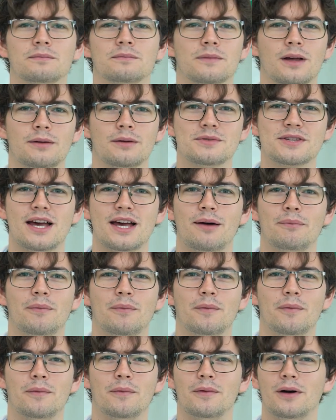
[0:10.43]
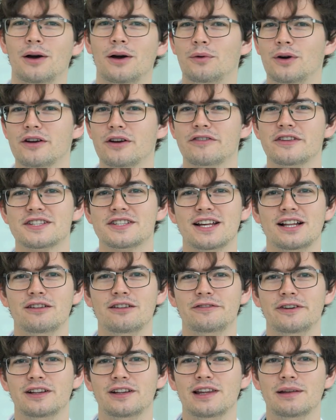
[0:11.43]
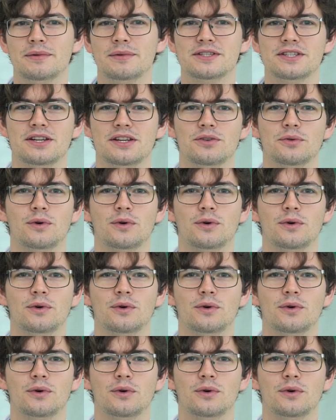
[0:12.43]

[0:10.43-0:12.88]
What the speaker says: I'm Sam. I work for Sellafield Ltd,